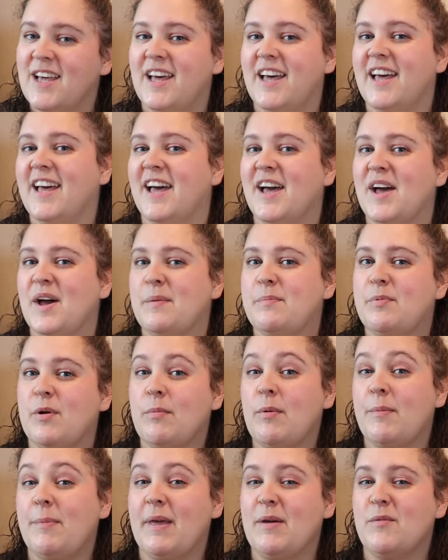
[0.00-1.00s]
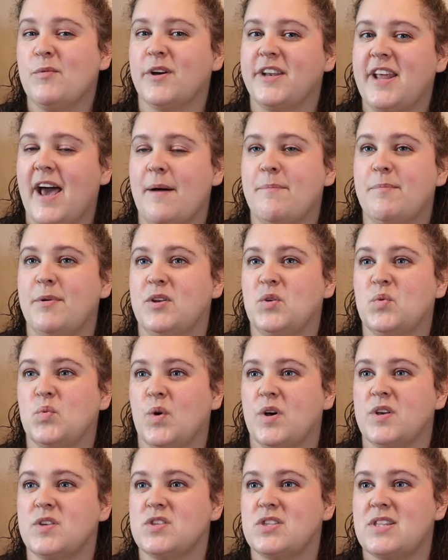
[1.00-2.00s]
Probably what happened
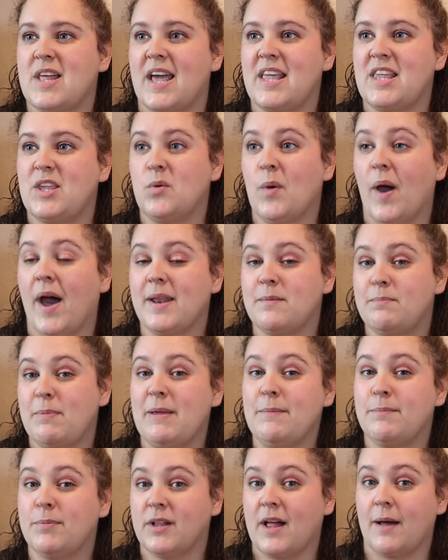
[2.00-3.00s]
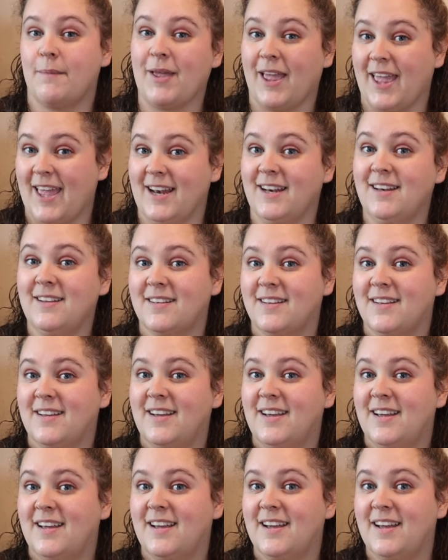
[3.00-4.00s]
was that you had people coming in
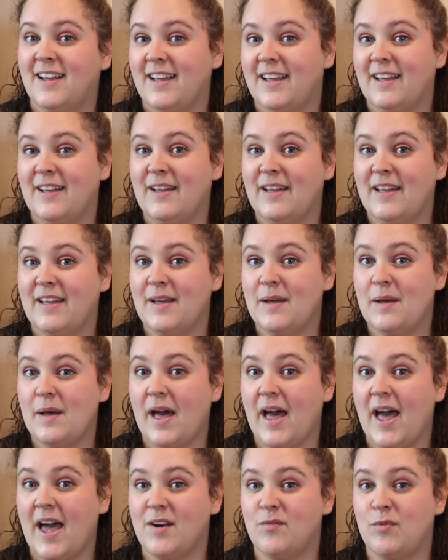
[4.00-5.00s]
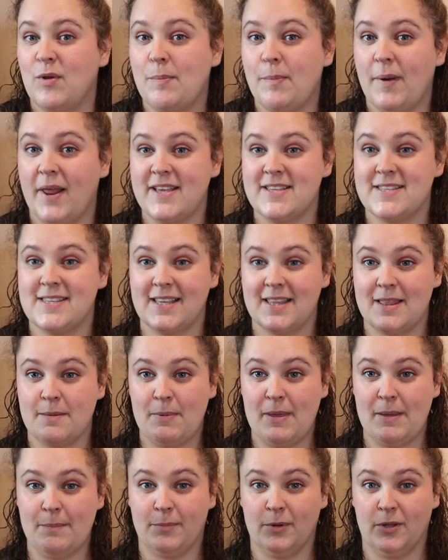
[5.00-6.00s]
and replacing the
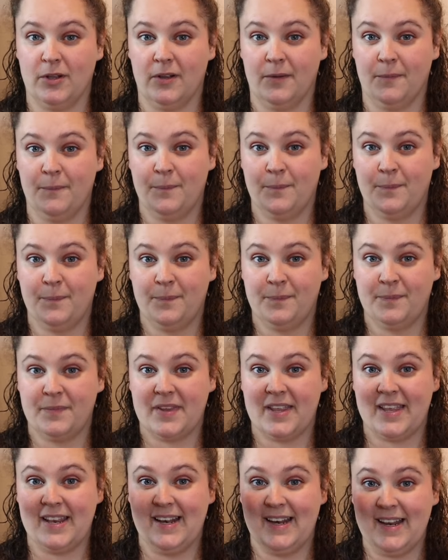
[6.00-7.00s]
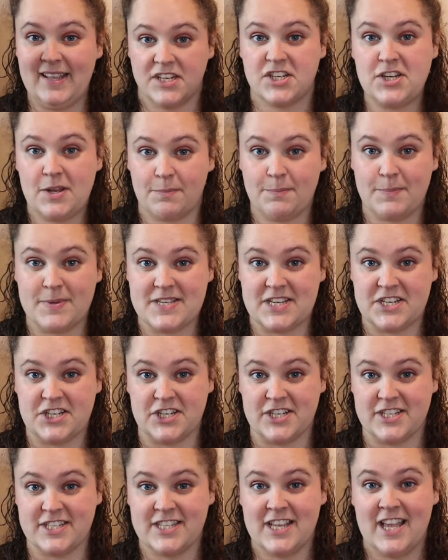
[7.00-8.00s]
people in leadership
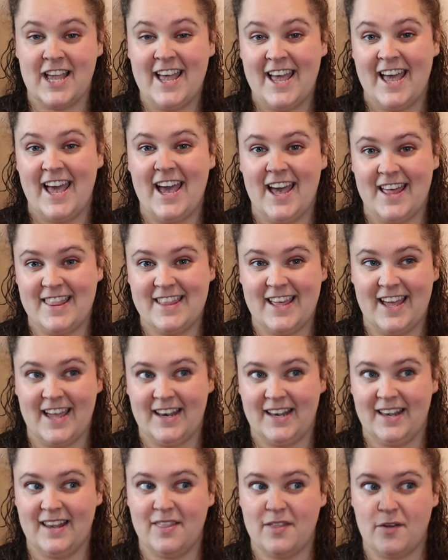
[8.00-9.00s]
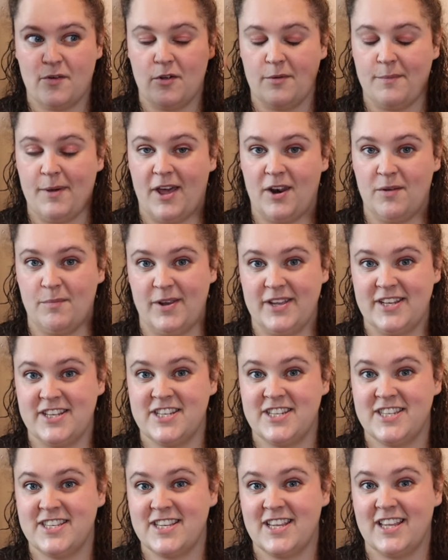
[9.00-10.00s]
positions, and then the
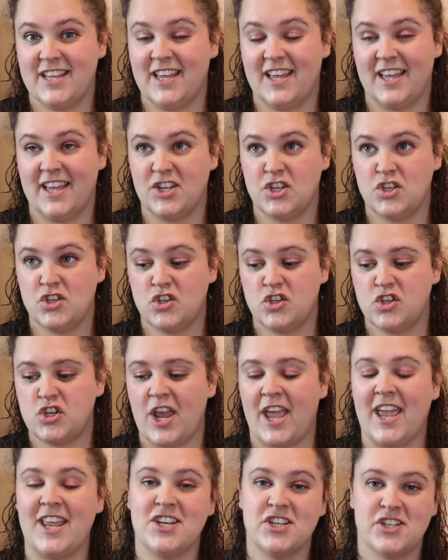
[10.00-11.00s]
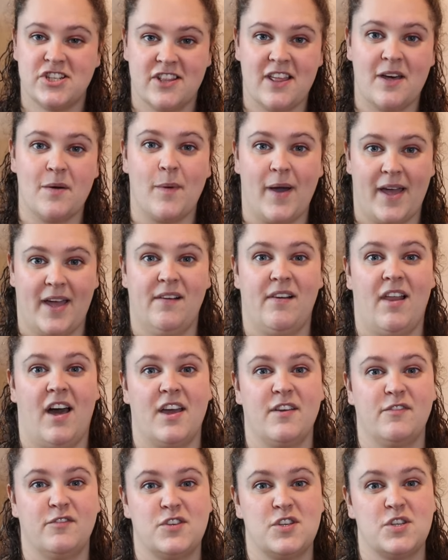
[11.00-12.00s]
Romano-Brits changed their way of
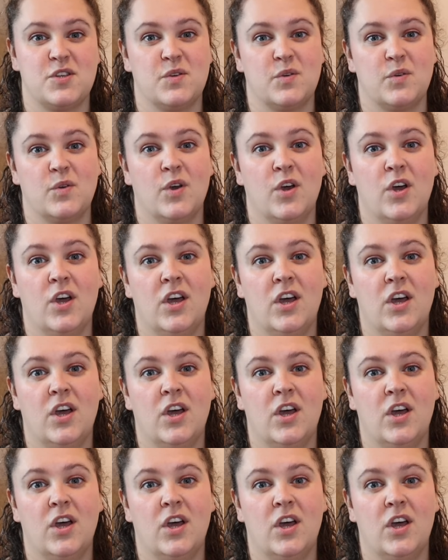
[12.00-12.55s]
life to